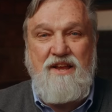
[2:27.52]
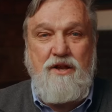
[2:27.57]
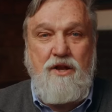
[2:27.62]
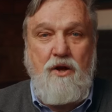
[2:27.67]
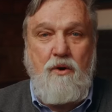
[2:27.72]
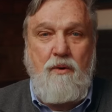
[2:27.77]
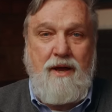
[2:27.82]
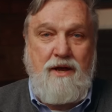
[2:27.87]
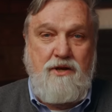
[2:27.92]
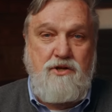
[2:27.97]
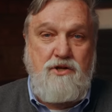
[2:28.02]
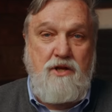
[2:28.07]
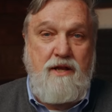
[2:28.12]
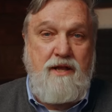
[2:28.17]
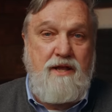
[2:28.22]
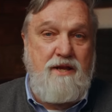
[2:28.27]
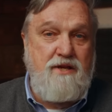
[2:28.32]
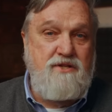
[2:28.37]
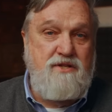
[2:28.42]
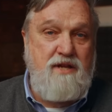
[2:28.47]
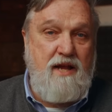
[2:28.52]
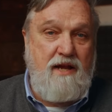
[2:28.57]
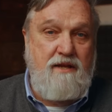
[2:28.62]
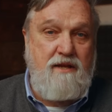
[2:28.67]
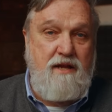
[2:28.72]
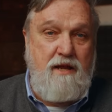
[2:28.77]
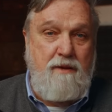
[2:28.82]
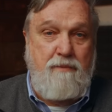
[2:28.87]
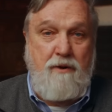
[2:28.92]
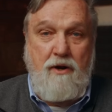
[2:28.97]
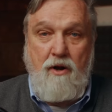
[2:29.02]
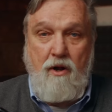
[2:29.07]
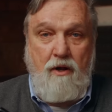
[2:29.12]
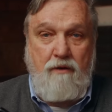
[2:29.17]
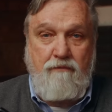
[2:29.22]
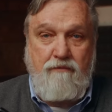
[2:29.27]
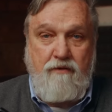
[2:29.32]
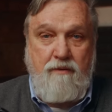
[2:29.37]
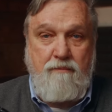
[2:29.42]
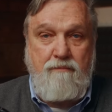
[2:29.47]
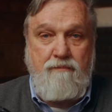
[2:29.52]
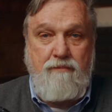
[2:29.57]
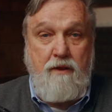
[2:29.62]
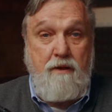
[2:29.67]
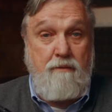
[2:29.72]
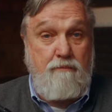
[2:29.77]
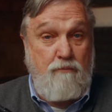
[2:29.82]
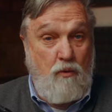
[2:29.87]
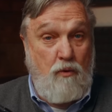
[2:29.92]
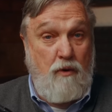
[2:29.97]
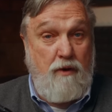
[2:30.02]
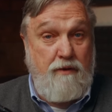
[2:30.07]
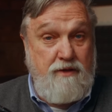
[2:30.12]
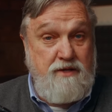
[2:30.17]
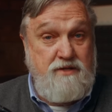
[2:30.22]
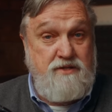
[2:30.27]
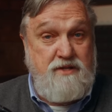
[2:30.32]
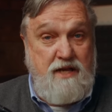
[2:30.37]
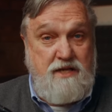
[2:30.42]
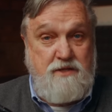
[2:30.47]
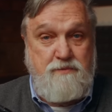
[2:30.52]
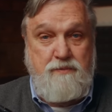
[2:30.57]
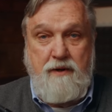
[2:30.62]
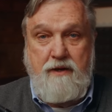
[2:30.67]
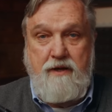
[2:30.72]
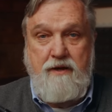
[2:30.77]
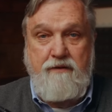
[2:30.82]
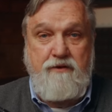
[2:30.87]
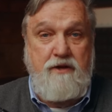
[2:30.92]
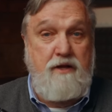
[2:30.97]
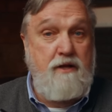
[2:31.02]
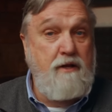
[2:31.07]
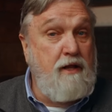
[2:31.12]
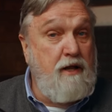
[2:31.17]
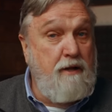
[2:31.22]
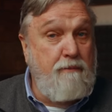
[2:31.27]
No, actually, it is neck deep in all of them. More on this aspect of it in a